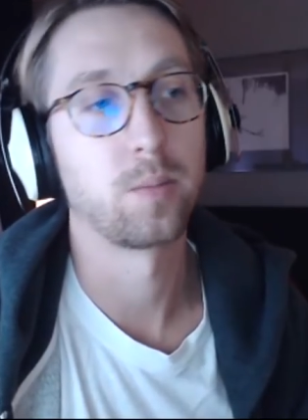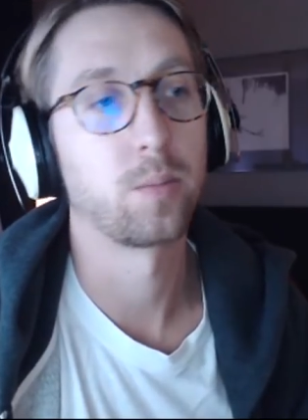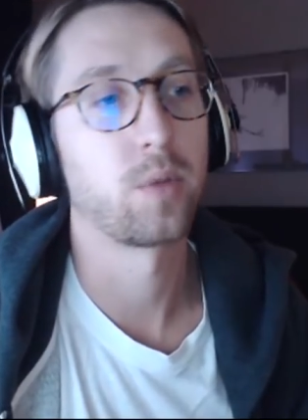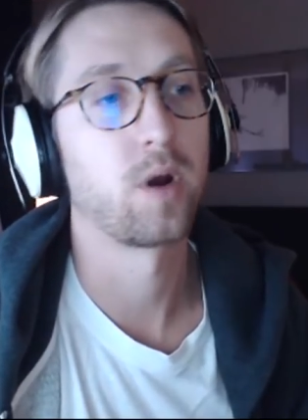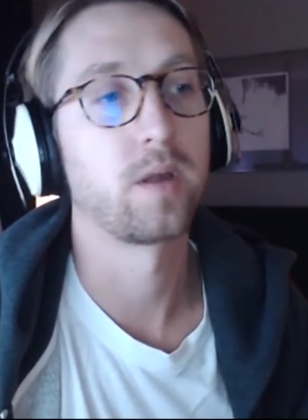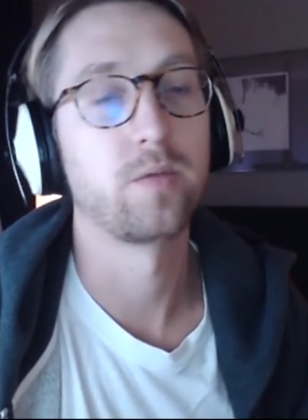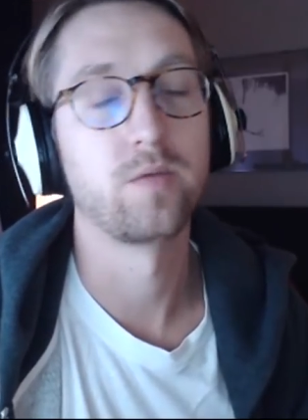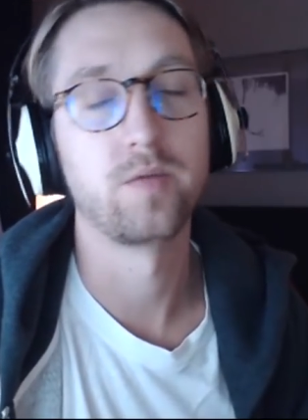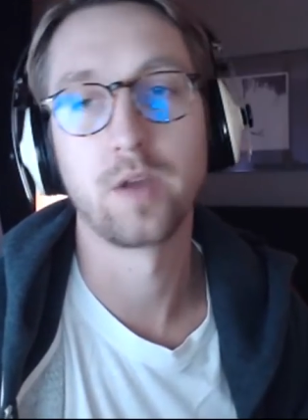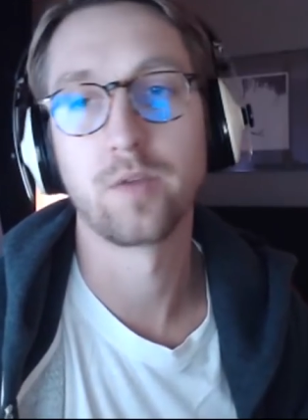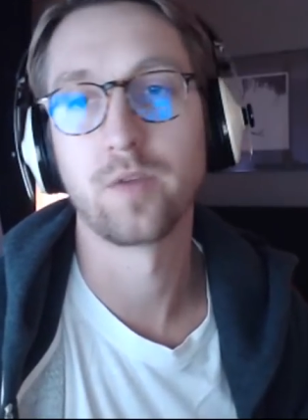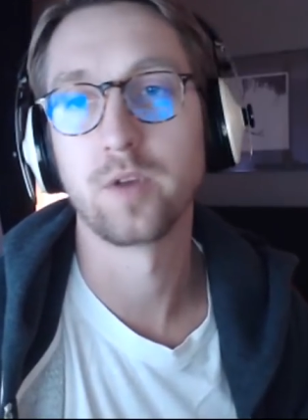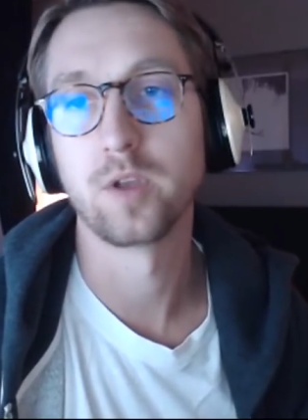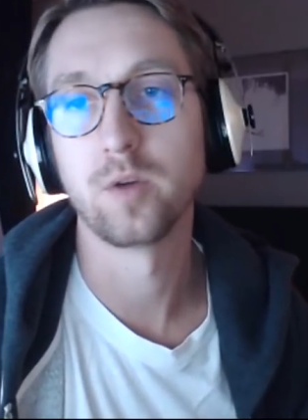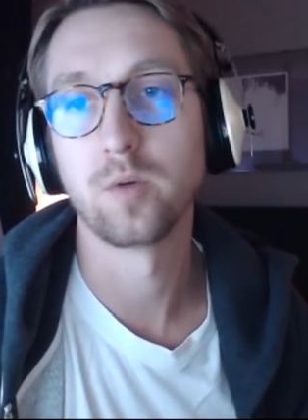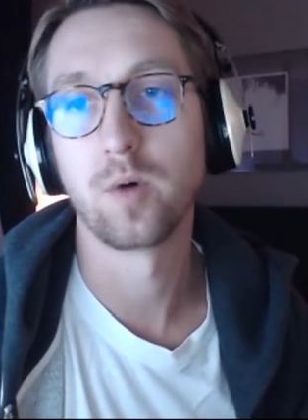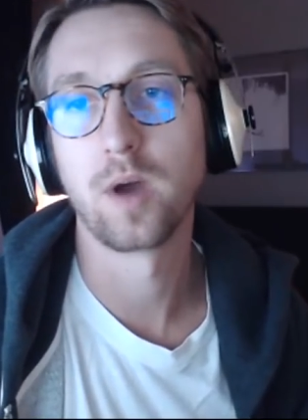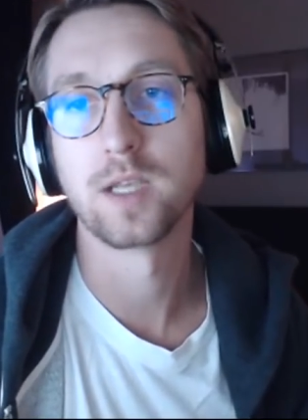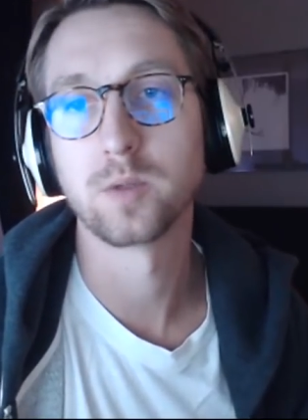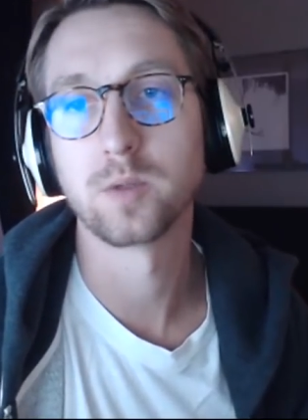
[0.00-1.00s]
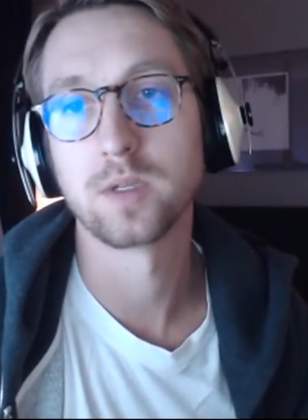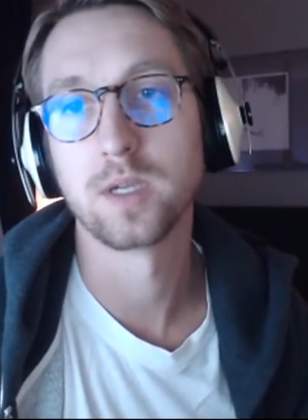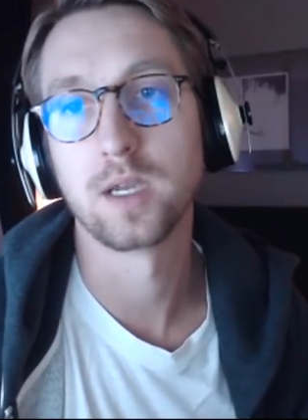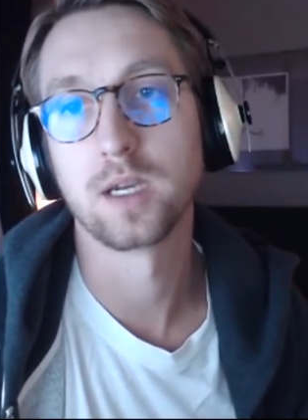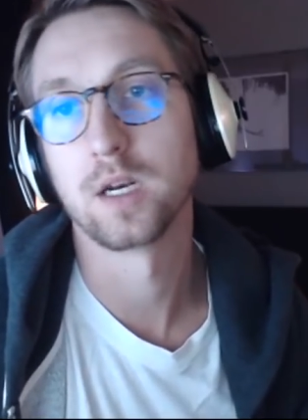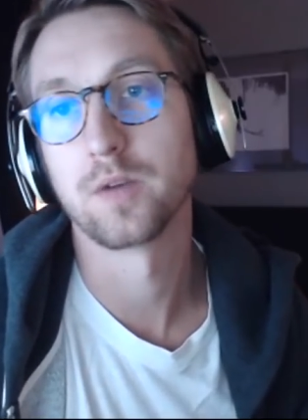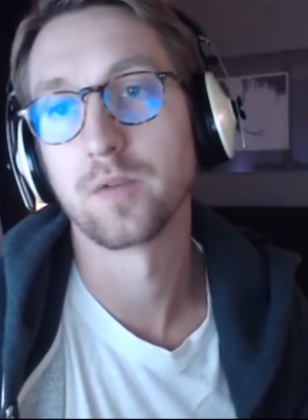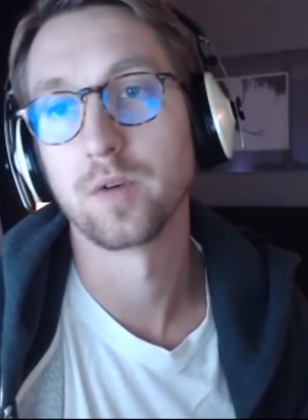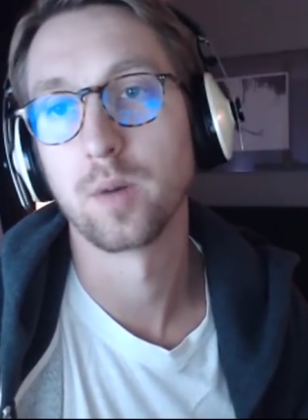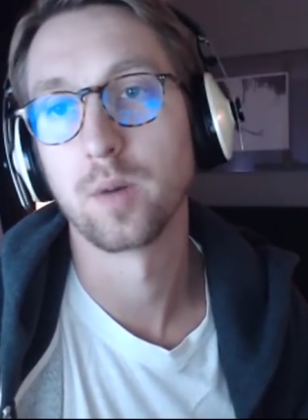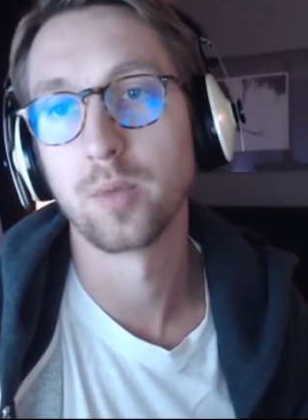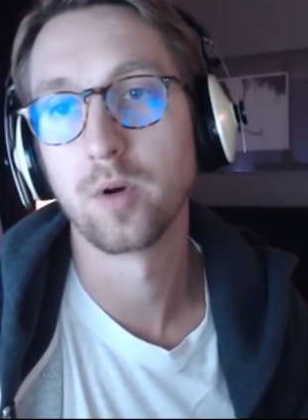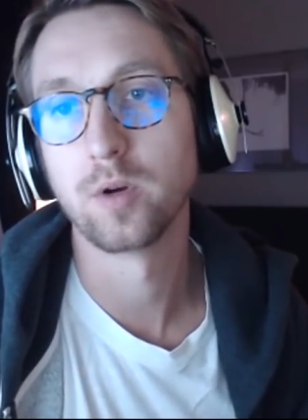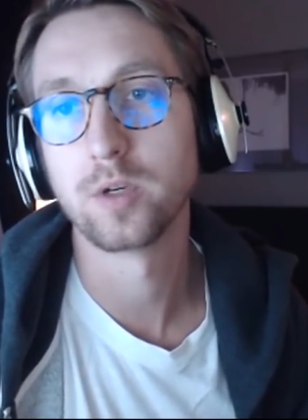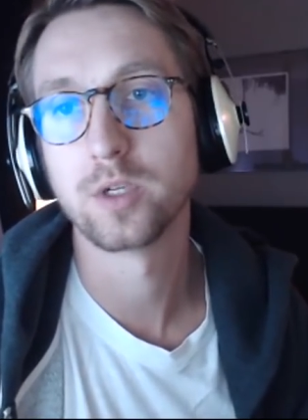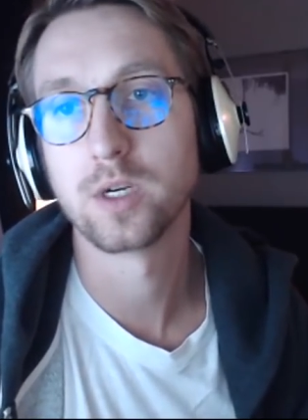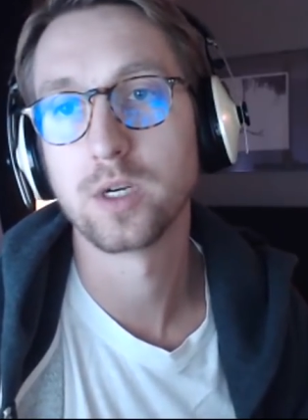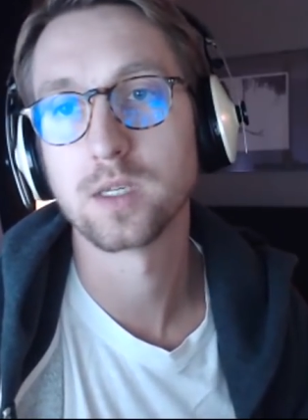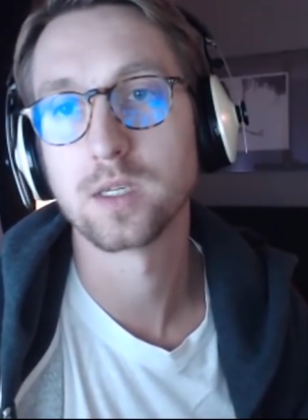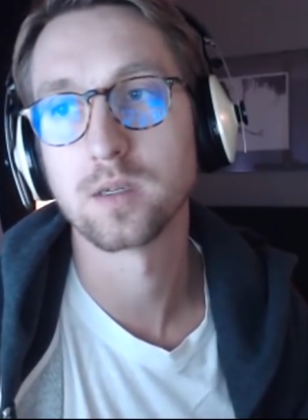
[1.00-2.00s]
probably different UIs will take different
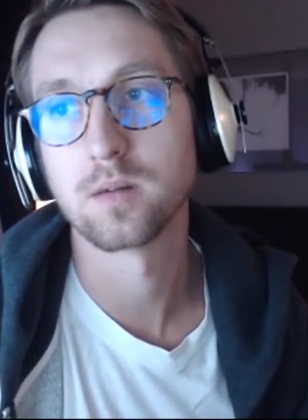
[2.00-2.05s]
approaches,